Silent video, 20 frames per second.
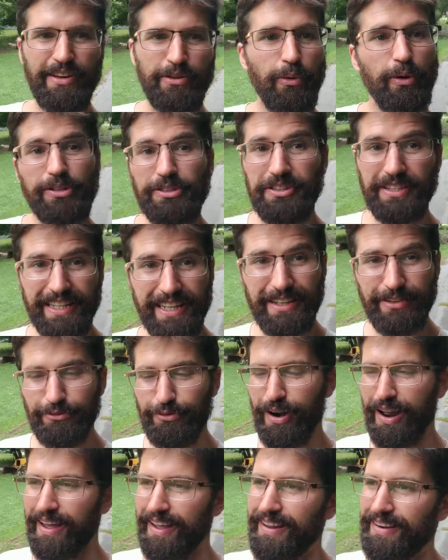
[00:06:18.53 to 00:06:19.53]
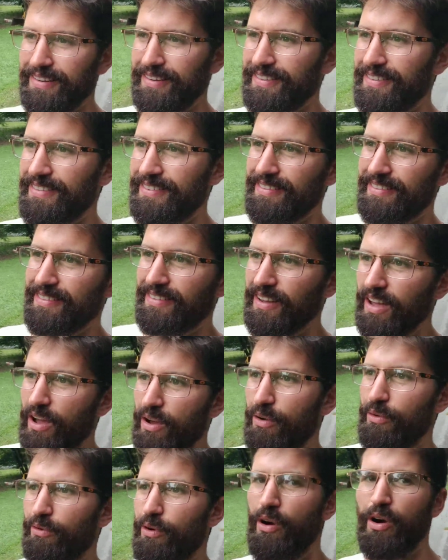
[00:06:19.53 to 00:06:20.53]
wasn't eating right,
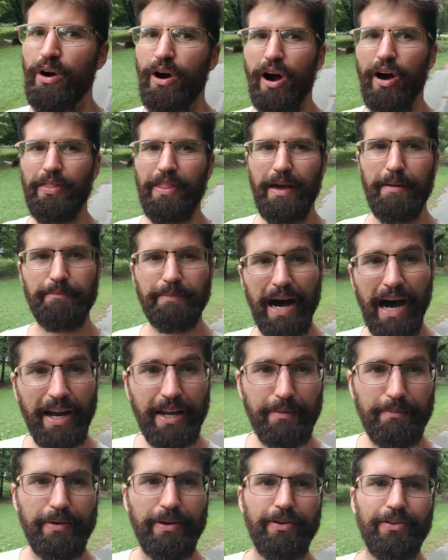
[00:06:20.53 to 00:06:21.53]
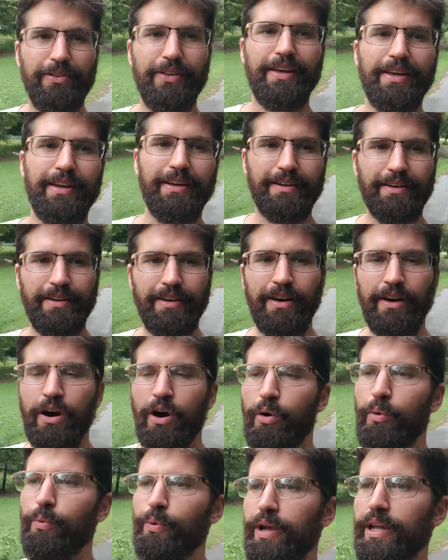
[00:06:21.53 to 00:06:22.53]
on that bodybuilding,
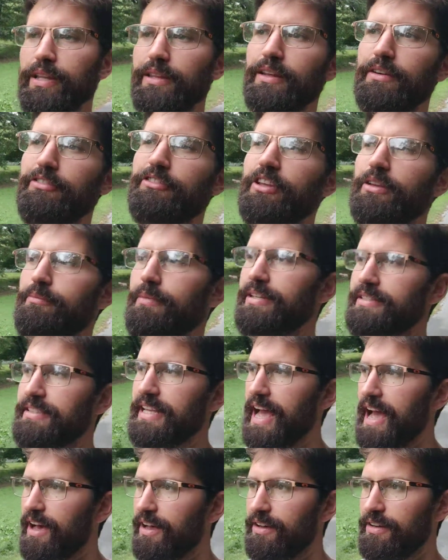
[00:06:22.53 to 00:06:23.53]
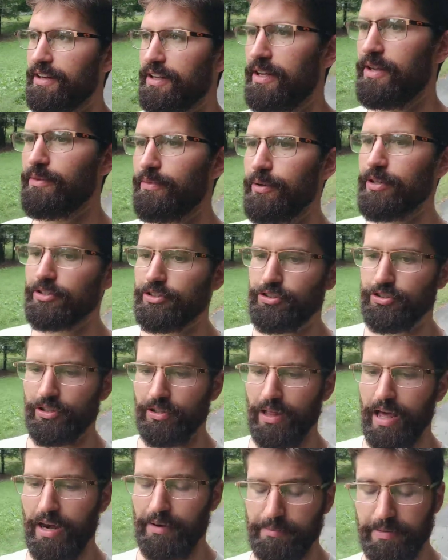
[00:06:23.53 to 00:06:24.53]
weightlifting mentality, which a
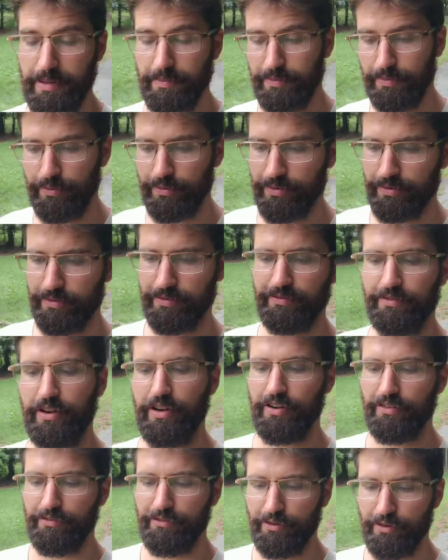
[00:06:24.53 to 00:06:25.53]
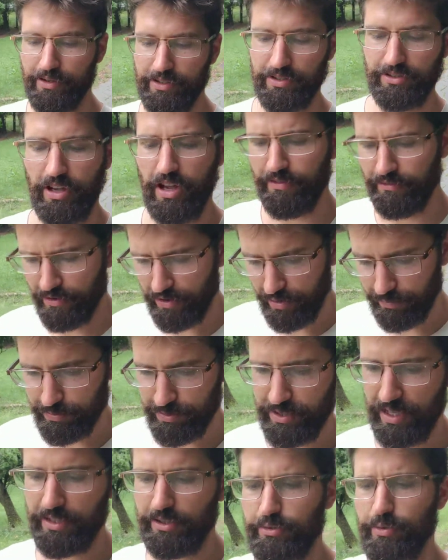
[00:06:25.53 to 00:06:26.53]
lot of people are very focused on, very
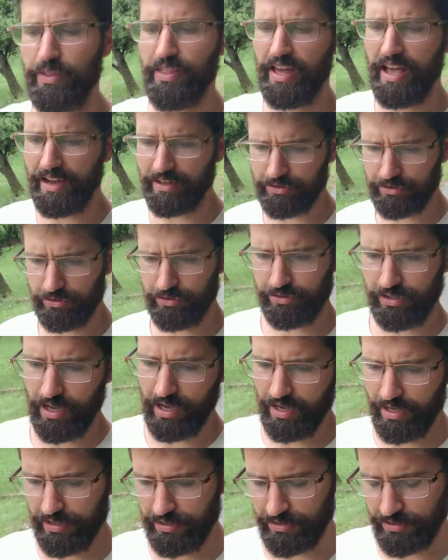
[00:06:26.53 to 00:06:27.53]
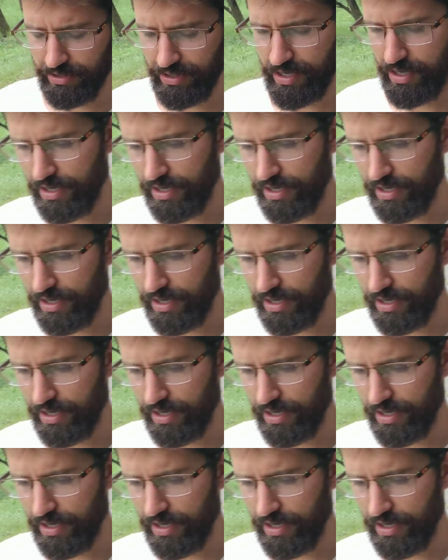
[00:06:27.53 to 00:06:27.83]
obsessed with exercise.